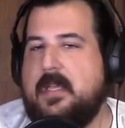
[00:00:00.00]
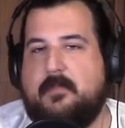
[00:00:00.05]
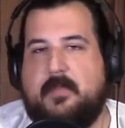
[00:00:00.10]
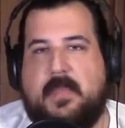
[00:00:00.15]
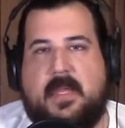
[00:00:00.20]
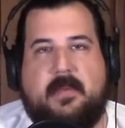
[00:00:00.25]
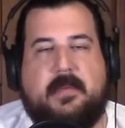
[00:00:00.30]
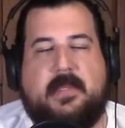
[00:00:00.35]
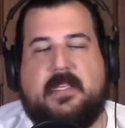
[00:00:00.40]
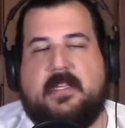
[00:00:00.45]

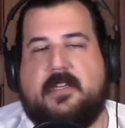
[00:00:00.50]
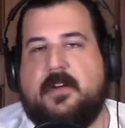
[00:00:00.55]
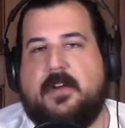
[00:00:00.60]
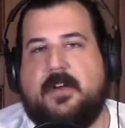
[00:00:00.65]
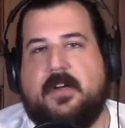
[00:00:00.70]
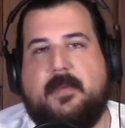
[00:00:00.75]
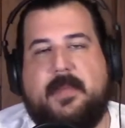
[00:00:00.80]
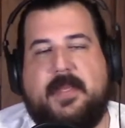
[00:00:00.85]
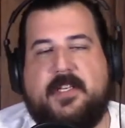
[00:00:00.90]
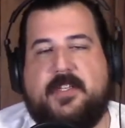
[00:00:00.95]
Maybe the
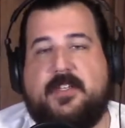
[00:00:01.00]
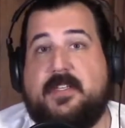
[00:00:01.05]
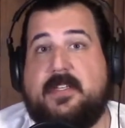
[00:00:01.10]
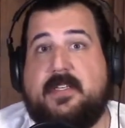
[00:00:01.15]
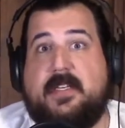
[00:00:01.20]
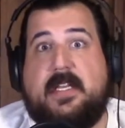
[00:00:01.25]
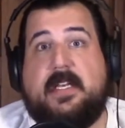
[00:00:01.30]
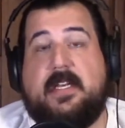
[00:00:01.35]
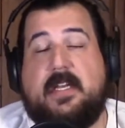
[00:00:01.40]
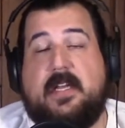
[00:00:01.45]
tournament
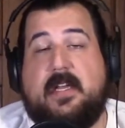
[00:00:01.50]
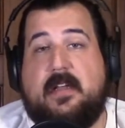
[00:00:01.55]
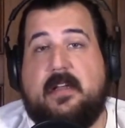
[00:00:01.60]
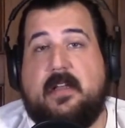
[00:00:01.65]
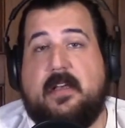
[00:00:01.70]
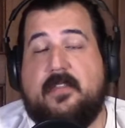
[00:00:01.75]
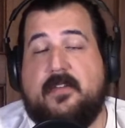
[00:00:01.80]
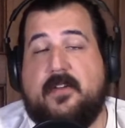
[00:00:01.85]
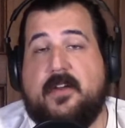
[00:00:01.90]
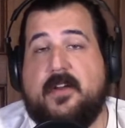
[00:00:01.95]
just needed
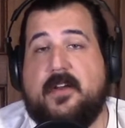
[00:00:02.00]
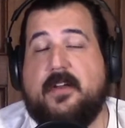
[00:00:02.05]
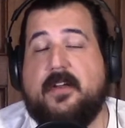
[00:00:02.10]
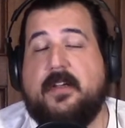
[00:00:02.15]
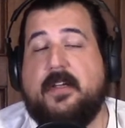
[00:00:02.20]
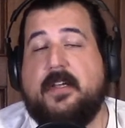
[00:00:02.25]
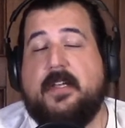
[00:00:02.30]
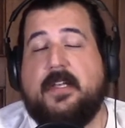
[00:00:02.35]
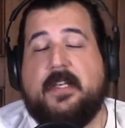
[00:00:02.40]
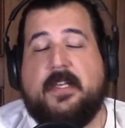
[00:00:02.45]

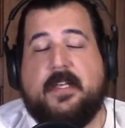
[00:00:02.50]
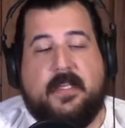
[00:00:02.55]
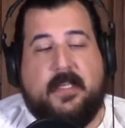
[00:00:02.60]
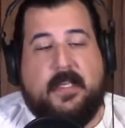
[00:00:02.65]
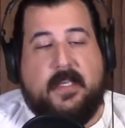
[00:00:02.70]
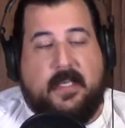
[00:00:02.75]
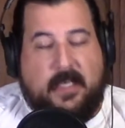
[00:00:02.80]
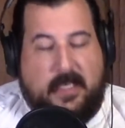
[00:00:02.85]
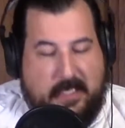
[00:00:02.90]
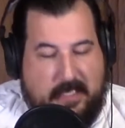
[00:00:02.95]
another
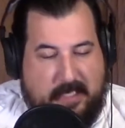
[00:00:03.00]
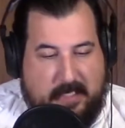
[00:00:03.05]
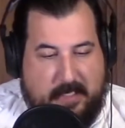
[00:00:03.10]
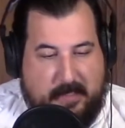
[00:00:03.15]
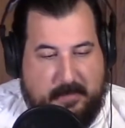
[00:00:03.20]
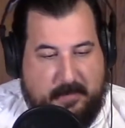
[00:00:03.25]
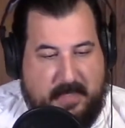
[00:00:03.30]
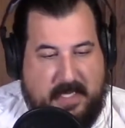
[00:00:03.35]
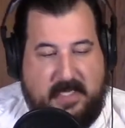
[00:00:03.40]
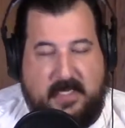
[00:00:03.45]

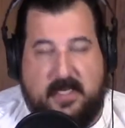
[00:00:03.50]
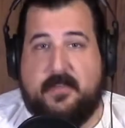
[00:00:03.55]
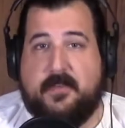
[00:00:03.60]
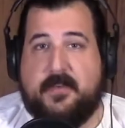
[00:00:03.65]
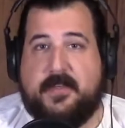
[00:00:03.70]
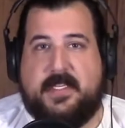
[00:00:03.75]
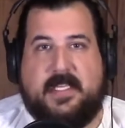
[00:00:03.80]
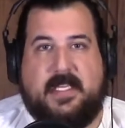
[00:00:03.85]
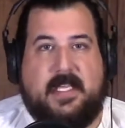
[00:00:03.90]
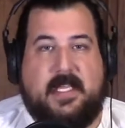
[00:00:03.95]

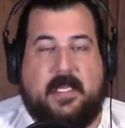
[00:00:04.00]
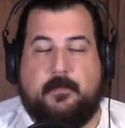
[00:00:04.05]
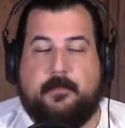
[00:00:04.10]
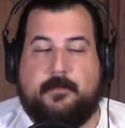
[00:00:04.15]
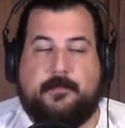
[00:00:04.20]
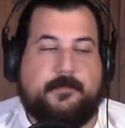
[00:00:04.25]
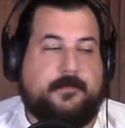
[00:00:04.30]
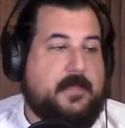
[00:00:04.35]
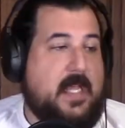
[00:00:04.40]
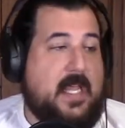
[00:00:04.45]

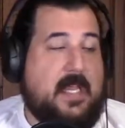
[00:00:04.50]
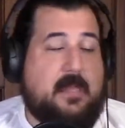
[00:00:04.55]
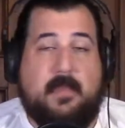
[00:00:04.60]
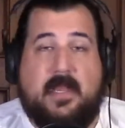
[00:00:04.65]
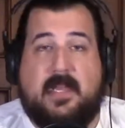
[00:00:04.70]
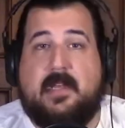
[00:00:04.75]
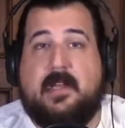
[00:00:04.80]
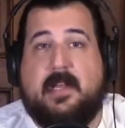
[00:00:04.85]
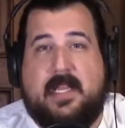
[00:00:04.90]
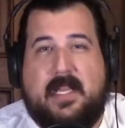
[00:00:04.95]
team.
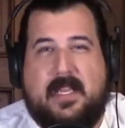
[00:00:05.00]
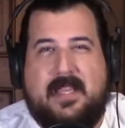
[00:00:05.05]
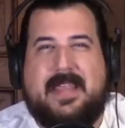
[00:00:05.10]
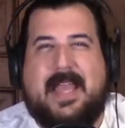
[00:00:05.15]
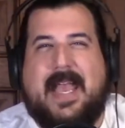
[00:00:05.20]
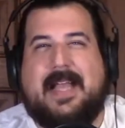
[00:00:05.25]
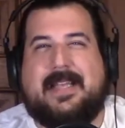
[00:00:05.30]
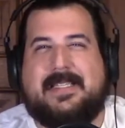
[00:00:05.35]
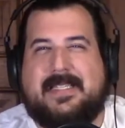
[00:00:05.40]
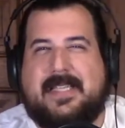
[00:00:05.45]
Admittedly,
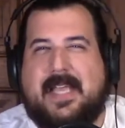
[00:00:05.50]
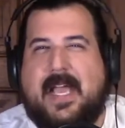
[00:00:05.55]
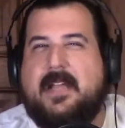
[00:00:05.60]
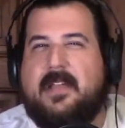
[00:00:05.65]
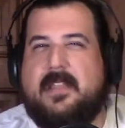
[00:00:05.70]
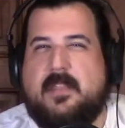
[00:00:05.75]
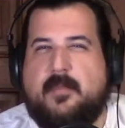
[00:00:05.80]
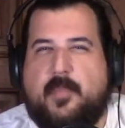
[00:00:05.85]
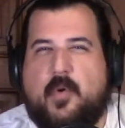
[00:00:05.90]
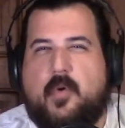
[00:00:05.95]
that side
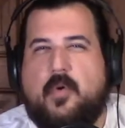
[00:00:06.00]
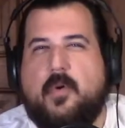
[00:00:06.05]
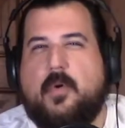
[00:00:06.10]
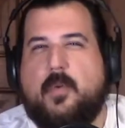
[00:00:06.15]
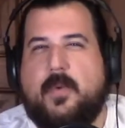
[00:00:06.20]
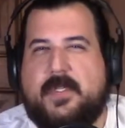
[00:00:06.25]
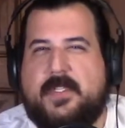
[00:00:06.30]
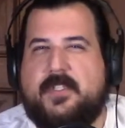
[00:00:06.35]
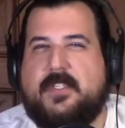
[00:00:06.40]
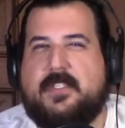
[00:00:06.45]
of the pool
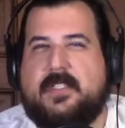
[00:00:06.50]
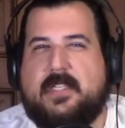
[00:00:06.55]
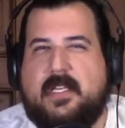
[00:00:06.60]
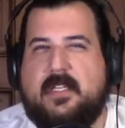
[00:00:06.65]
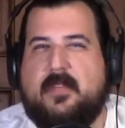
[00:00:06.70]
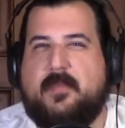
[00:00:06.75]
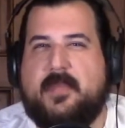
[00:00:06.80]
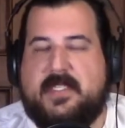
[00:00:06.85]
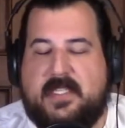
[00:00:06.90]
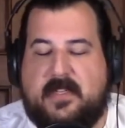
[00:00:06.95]
was just a
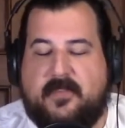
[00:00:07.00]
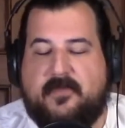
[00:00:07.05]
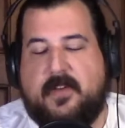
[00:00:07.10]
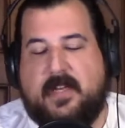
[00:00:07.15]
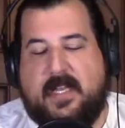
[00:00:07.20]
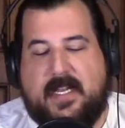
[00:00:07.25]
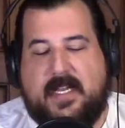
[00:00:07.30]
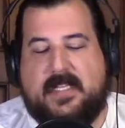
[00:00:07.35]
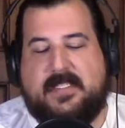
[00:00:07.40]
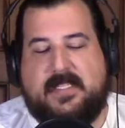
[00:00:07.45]
little bit
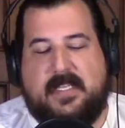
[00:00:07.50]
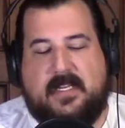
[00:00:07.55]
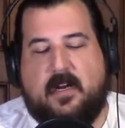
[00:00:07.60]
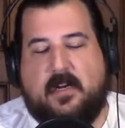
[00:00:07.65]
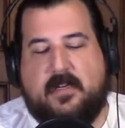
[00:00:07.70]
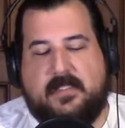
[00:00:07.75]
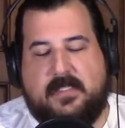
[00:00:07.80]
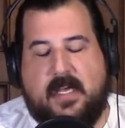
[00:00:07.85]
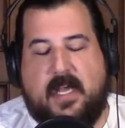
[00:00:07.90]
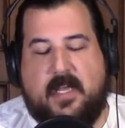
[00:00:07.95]
different. Like I said,
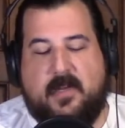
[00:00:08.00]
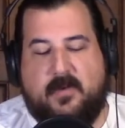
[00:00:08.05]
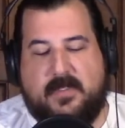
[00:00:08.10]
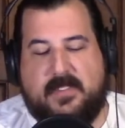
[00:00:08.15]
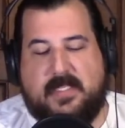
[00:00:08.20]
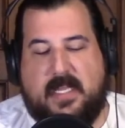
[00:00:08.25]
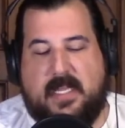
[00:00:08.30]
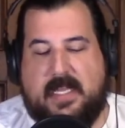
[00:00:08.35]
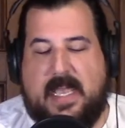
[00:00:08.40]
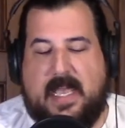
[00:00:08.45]
our side
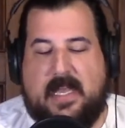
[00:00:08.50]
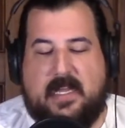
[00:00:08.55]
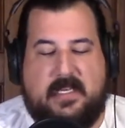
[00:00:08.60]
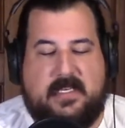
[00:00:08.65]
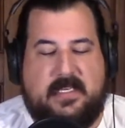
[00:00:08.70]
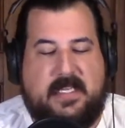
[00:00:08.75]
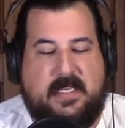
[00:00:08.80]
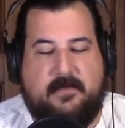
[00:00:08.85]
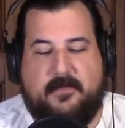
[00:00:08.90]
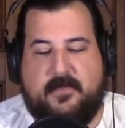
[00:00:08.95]
was like had a
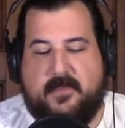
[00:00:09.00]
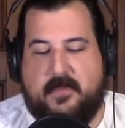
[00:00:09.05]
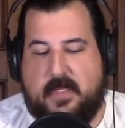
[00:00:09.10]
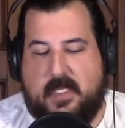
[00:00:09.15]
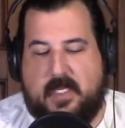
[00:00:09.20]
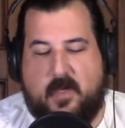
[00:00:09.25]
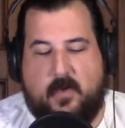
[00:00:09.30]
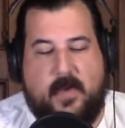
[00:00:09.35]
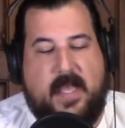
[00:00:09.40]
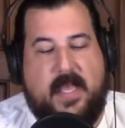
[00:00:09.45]
team from
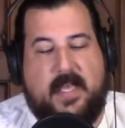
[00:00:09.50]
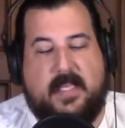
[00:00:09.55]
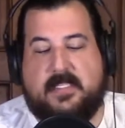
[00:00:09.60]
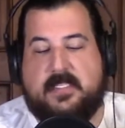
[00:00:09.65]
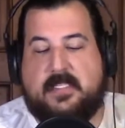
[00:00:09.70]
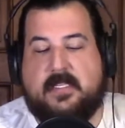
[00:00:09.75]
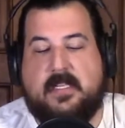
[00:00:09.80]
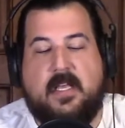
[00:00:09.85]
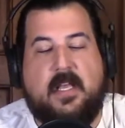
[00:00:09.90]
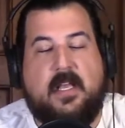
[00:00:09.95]
the
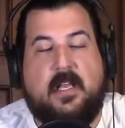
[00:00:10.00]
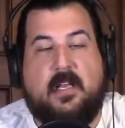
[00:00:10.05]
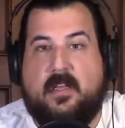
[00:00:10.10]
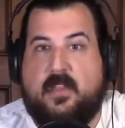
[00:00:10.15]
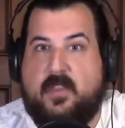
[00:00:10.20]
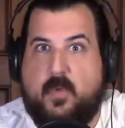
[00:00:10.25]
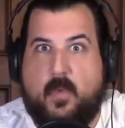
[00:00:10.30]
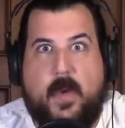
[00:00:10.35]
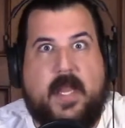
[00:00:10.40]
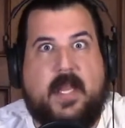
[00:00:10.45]
US,
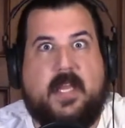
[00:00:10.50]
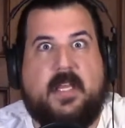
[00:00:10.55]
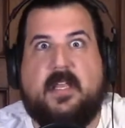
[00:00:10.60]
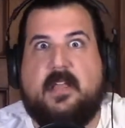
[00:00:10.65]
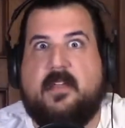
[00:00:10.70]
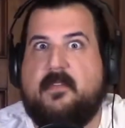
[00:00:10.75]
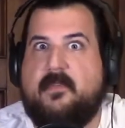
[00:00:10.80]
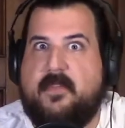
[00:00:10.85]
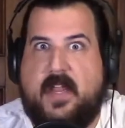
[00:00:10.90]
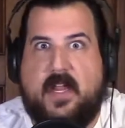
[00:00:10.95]

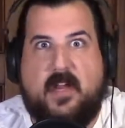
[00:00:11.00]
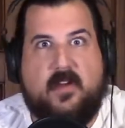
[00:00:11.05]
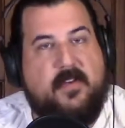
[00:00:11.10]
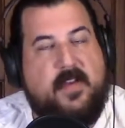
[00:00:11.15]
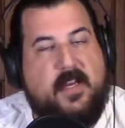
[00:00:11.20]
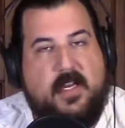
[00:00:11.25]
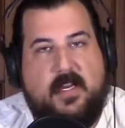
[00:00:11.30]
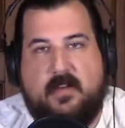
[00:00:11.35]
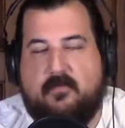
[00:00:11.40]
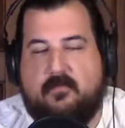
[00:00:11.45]
Lithuania,
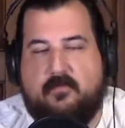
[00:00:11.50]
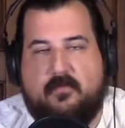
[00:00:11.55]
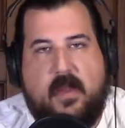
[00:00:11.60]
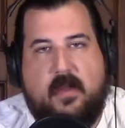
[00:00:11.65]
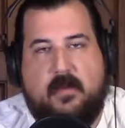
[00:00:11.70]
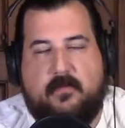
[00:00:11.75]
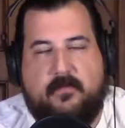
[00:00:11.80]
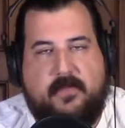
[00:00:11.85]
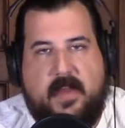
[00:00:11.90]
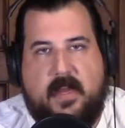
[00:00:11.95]
very,
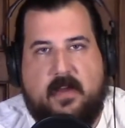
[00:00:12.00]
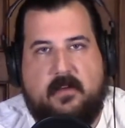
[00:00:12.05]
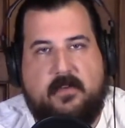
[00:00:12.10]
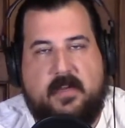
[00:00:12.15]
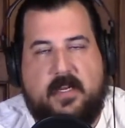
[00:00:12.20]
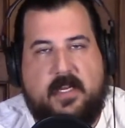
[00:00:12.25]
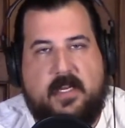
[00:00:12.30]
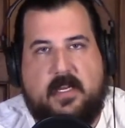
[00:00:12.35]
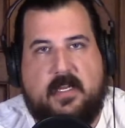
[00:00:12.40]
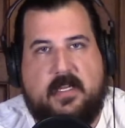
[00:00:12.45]

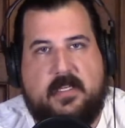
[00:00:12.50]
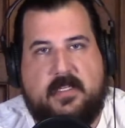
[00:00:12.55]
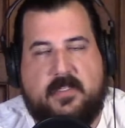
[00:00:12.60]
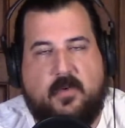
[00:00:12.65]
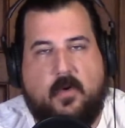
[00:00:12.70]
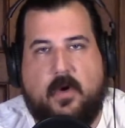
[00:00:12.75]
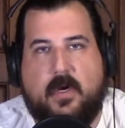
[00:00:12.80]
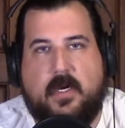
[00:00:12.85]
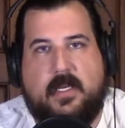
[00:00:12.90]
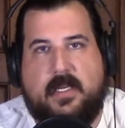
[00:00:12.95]
very
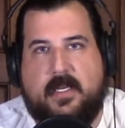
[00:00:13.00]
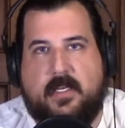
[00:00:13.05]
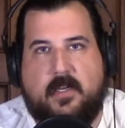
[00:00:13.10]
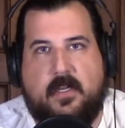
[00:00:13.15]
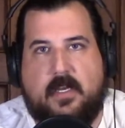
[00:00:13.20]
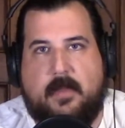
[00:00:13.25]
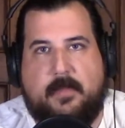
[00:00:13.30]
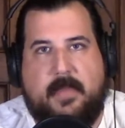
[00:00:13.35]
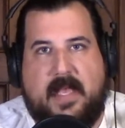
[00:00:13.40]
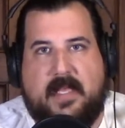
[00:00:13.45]
historically
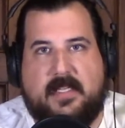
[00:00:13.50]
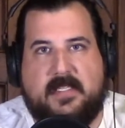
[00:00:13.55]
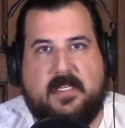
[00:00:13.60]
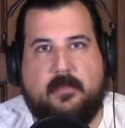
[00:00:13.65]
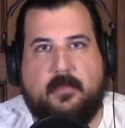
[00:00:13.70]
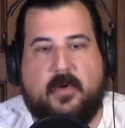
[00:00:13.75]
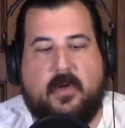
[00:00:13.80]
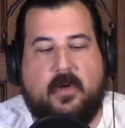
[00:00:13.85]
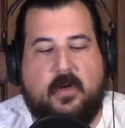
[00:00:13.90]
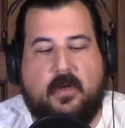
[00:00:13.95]
good at
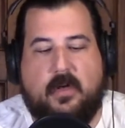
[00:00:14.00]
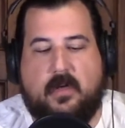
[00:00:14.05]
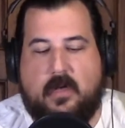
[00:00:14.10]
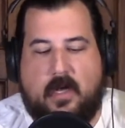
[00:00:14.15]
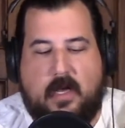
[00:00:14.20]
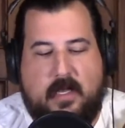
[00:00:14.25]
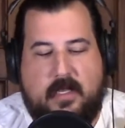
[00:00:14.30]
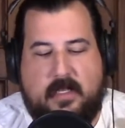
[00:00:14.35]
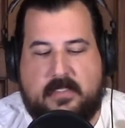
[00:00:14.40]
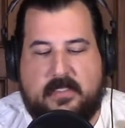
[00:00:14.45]
basketball.
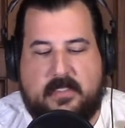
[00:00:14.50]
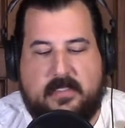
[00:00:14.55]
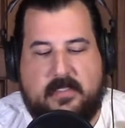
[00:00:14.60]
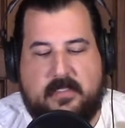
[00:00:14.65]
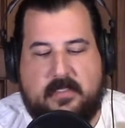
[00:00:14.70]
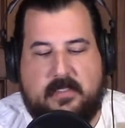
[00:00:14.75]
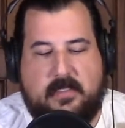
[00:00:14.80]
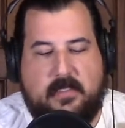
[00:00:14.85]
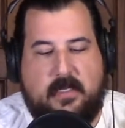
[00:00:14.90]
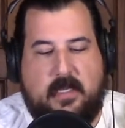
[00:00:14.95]

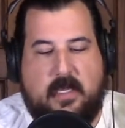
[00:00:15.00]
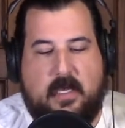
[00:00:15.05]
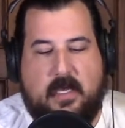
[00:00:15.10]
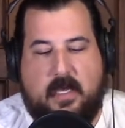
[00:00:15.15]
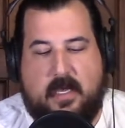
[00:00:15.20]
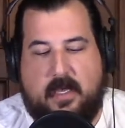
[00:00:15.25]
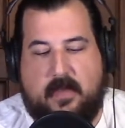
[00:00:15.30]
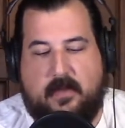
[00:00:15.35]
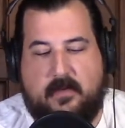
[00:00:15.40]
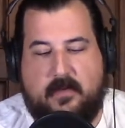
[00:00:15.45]
Us,
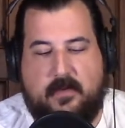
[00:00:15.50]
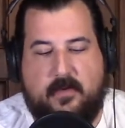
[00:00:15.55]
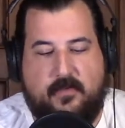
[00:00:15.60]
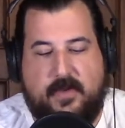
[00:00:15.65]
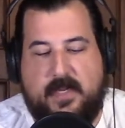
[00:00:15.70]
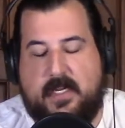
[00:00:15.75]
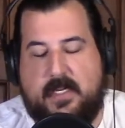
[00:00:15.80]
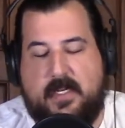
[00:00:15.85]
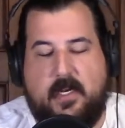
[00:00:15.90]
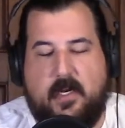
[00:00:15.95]

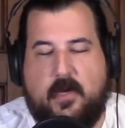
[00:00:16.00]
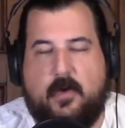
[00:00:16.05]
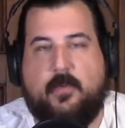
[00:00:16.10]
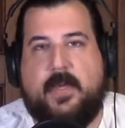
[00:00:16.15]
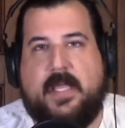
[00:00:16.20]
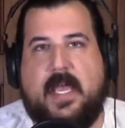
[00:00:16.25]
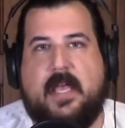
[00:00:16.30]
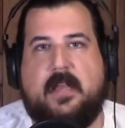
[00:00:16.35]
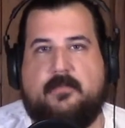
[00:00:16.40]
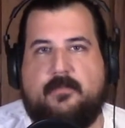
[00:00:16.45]

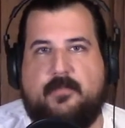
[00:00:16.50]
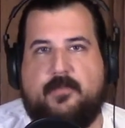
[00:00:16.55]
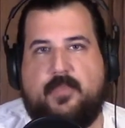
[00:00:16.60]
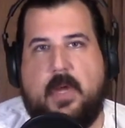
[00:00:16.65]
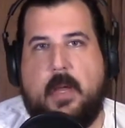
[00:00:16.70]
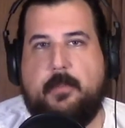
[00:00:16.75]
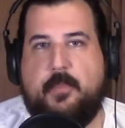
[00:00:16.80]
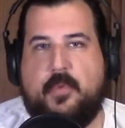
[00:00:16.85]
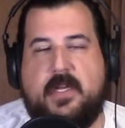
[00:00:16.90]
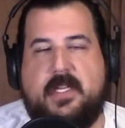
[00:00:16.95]
we had
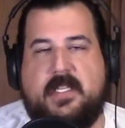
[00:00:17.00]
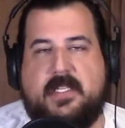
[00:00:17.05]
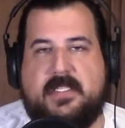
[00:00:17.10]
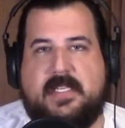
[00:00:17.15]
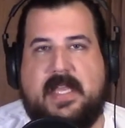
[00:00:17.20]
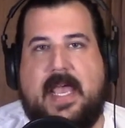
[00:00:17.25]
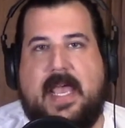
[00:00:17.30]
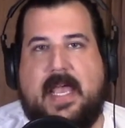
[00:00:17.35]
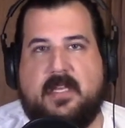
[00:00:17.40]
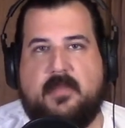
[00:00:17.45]
a pretty
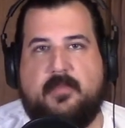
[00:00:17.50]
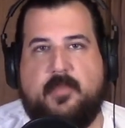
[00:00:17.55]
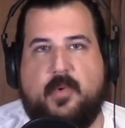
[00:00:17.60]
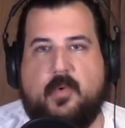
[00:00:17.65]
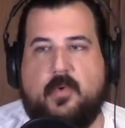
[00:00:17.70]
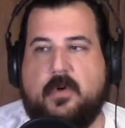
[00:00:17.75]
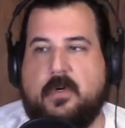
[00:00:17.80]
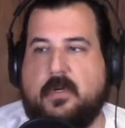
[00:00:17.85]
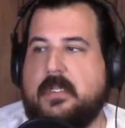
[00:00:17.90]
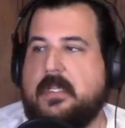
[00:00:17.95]
stacked
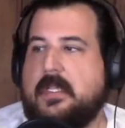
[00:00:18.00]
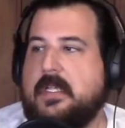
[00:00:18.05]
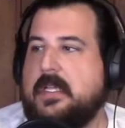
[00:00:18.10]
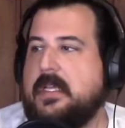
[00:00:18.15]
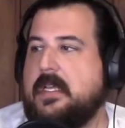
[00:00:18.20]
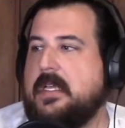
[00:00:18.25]
pool,